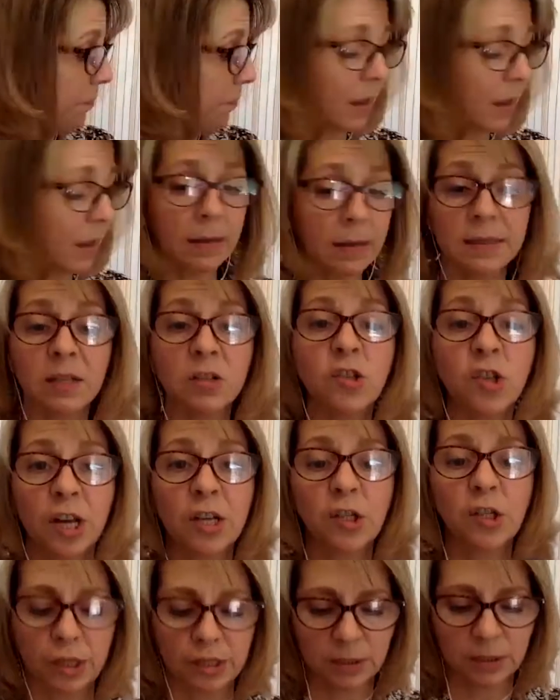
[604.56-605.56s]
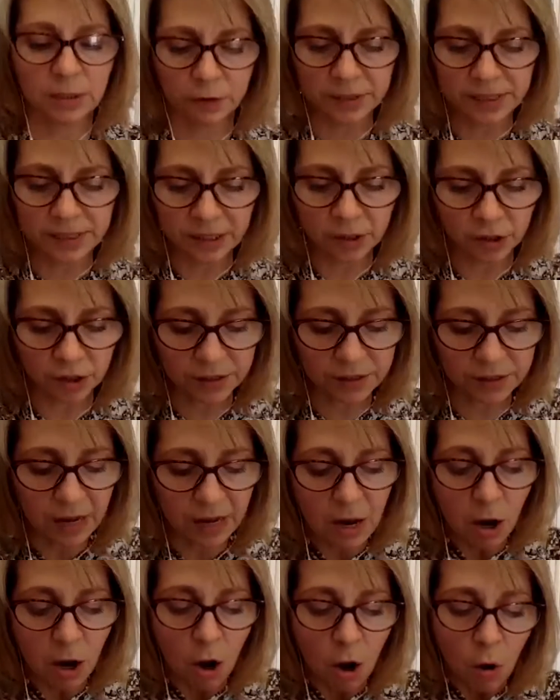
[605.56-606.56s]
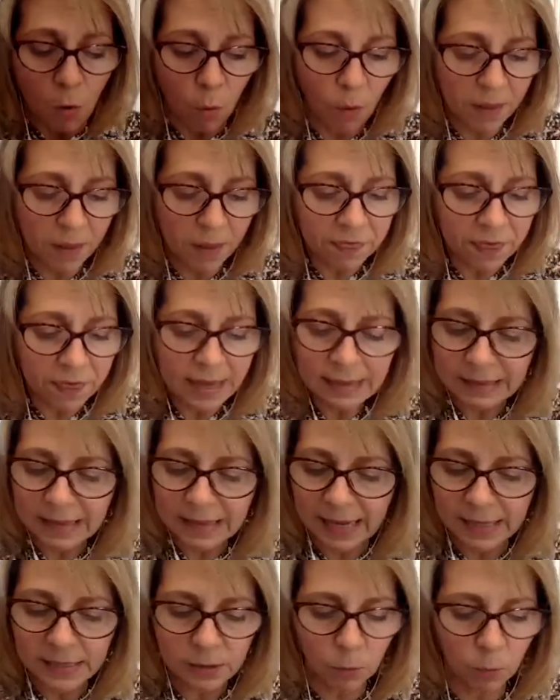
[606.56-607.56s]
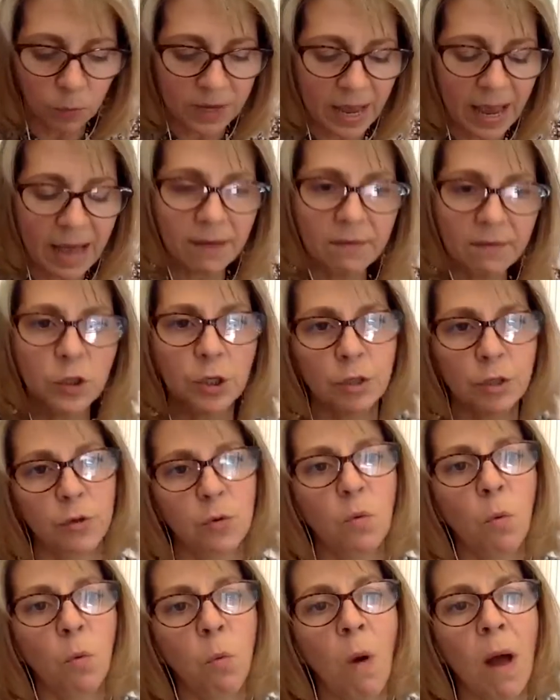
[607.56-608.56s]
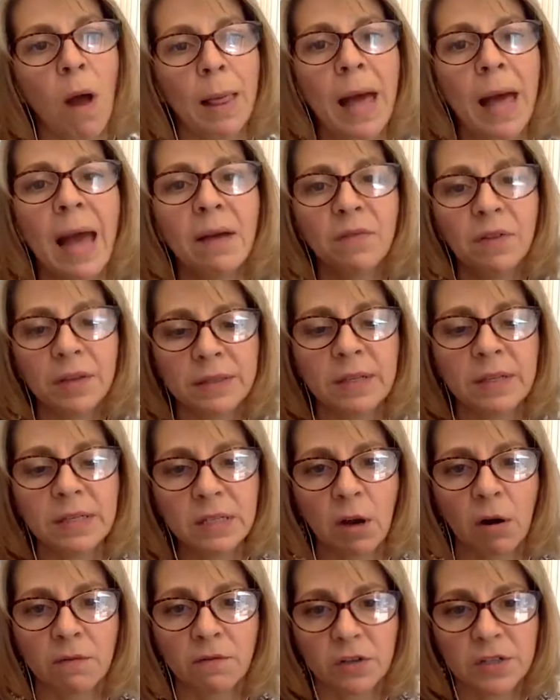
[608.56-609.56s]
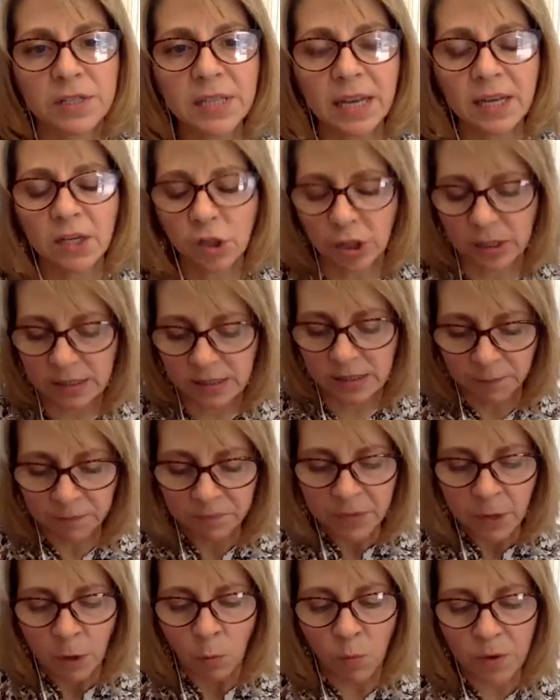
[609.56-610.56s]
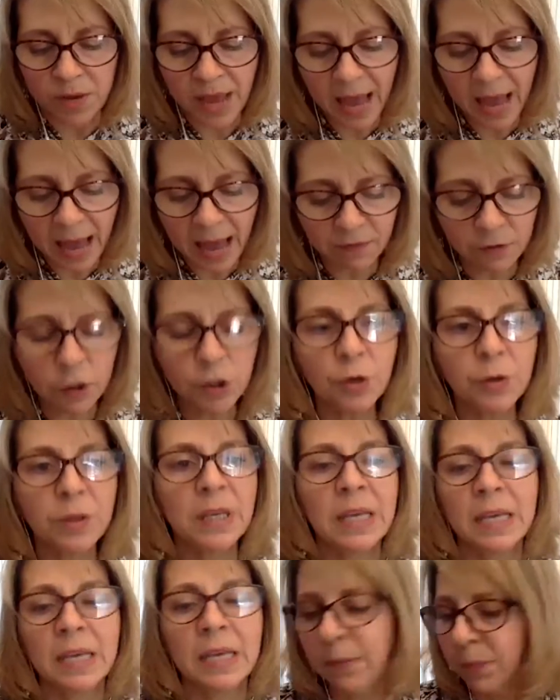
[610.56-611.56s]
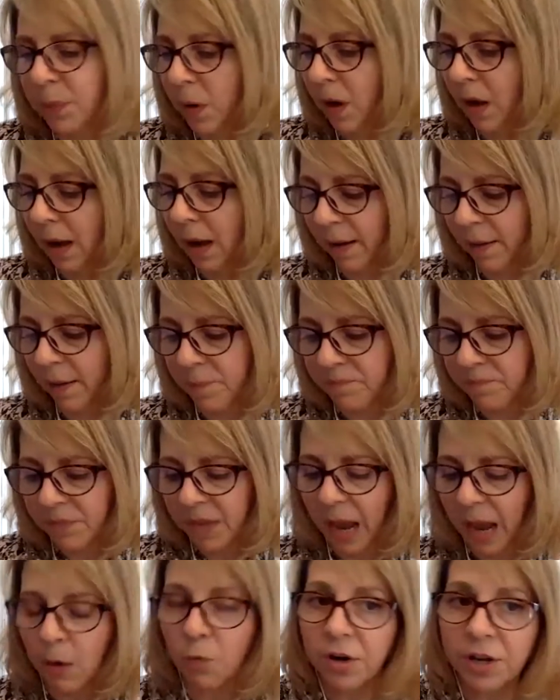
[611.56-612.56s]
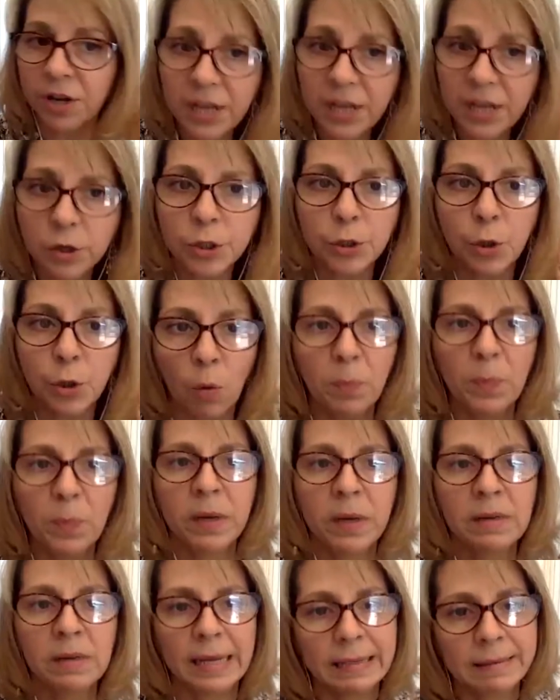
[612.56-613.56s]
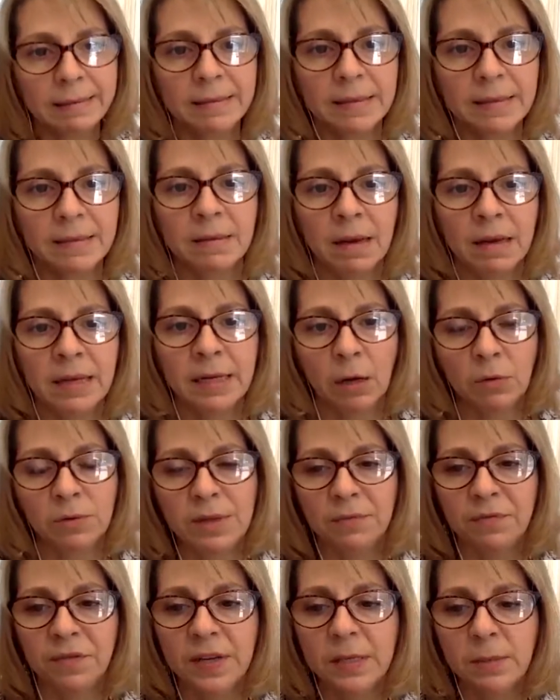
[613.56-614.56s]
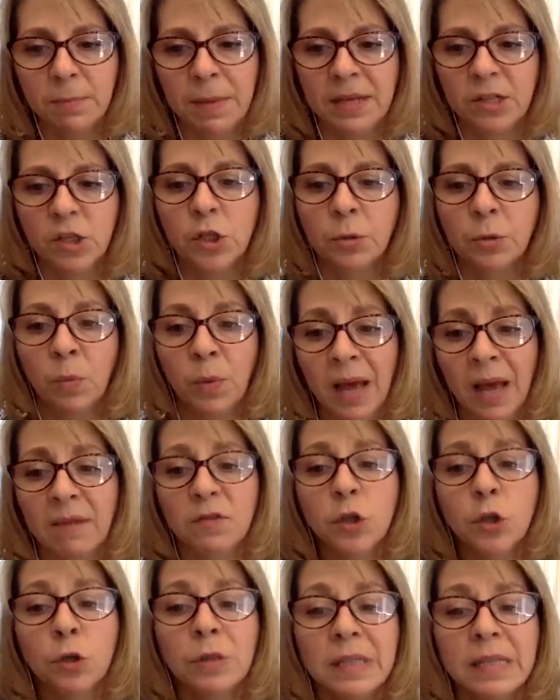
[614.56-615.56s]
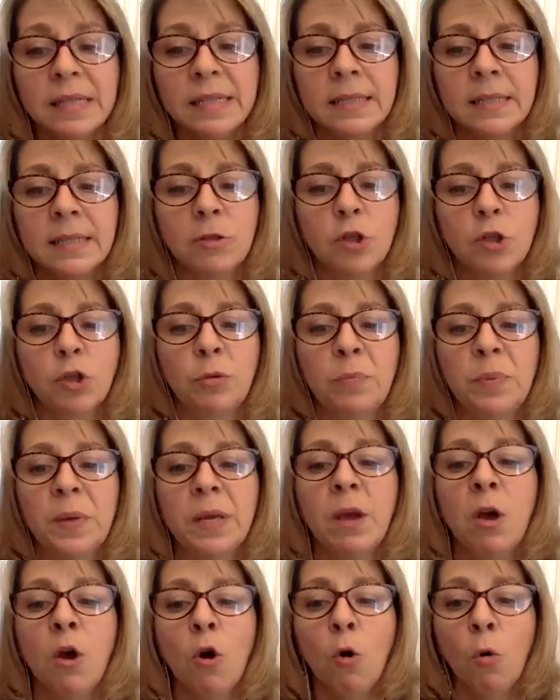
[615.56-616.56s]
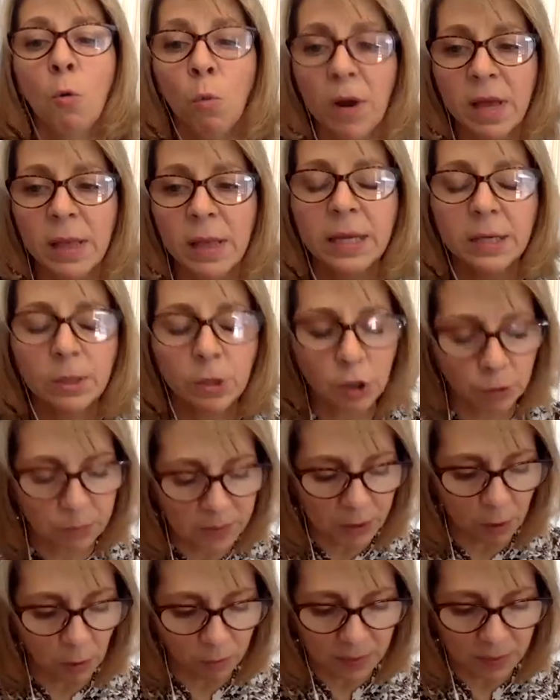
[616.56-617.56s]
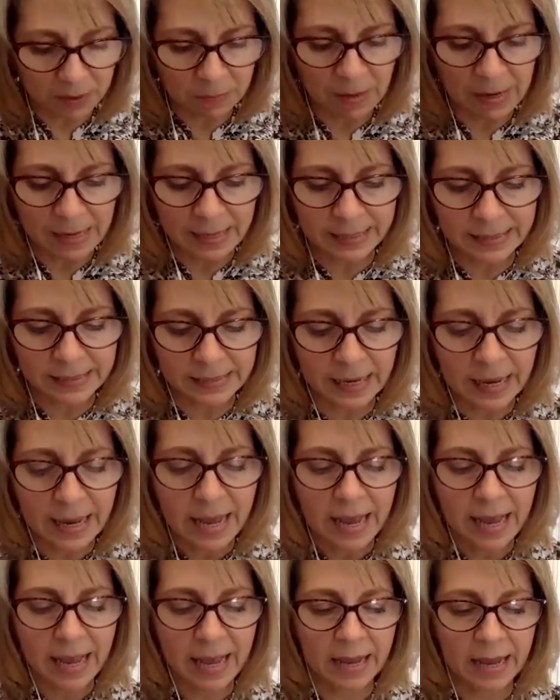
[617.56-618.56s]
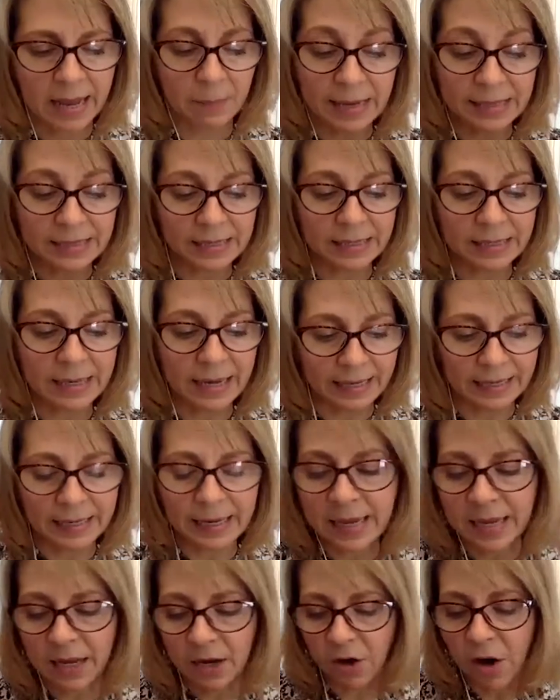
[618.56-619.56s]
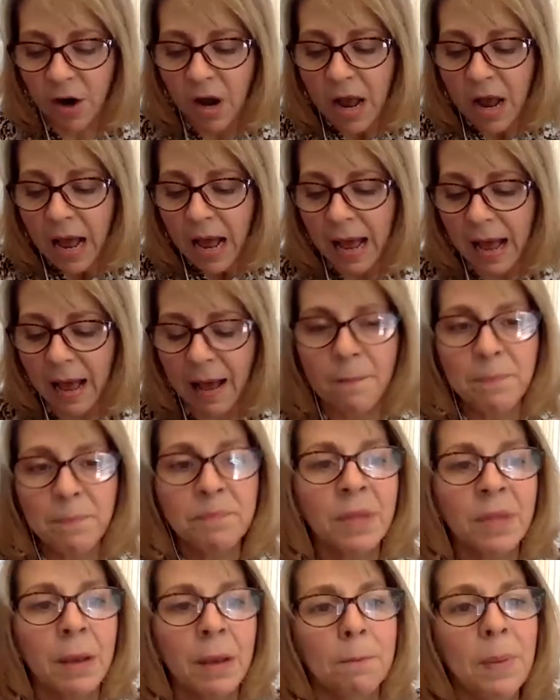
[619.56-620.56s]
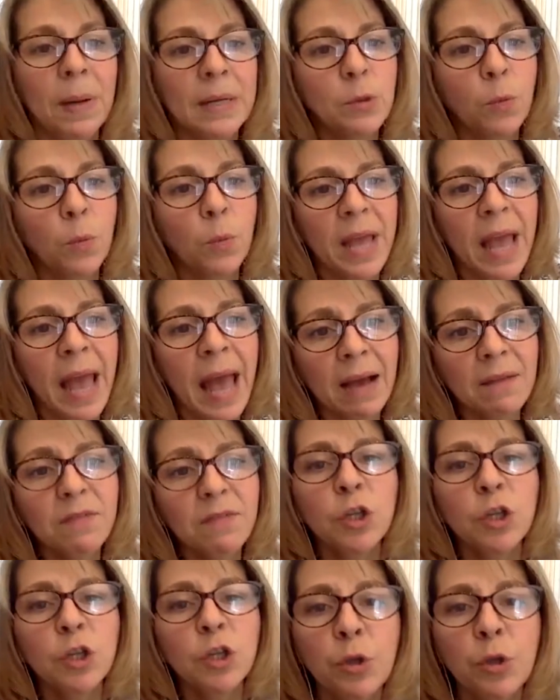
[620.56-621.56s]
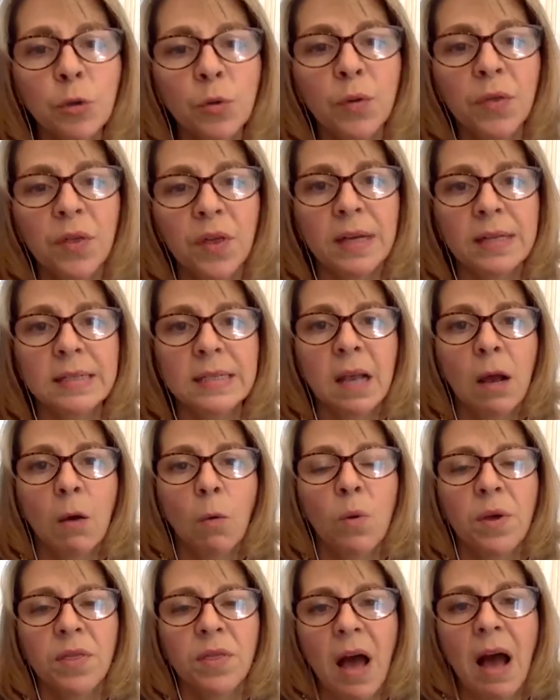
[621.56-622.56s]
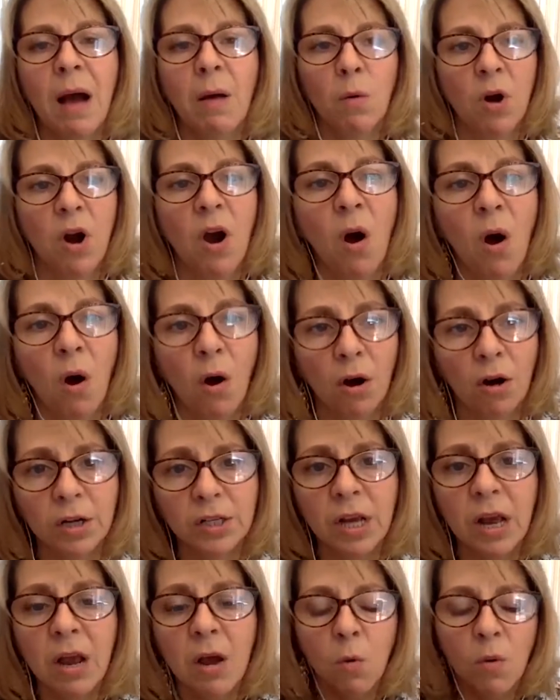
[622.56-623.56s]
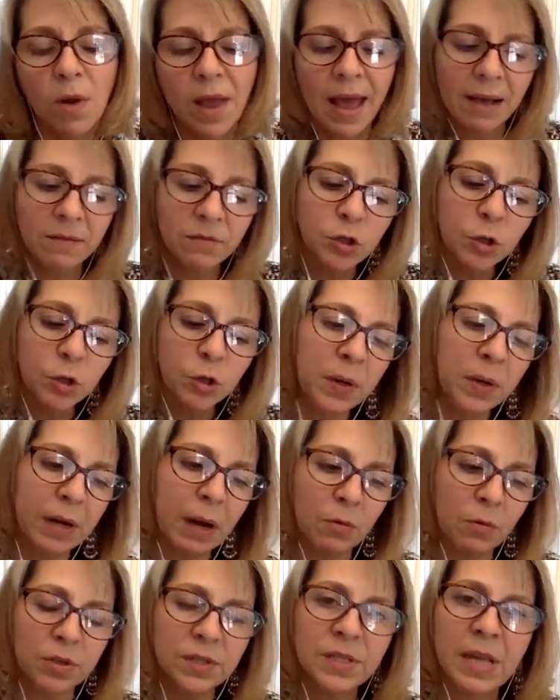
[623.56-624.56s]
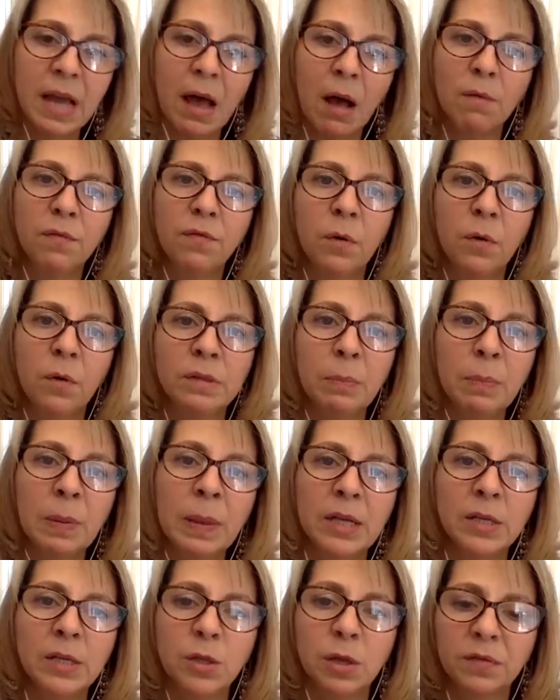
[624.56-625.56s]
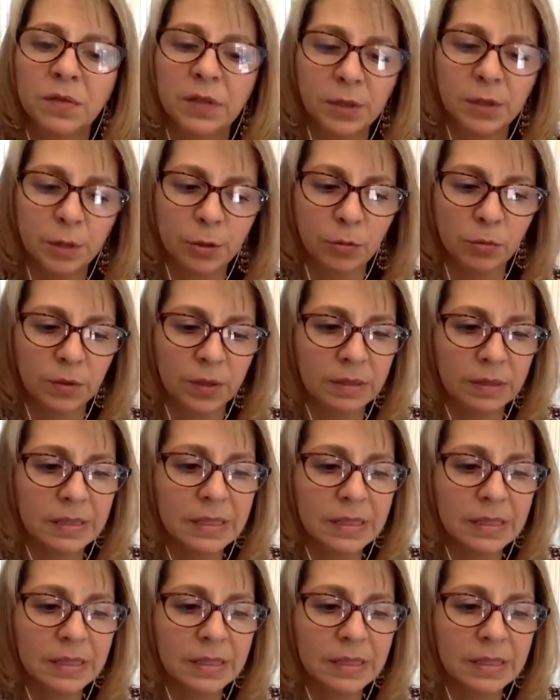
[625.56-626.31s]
suggestions for teachers. One thing that we have to do while having these conversations, we have to keep our ears open, like, you know, David mentioned. We have to listen, to be willing, to be open-minded and hear. But we have to do this with our heart. We have to put ourselves on the place of these students.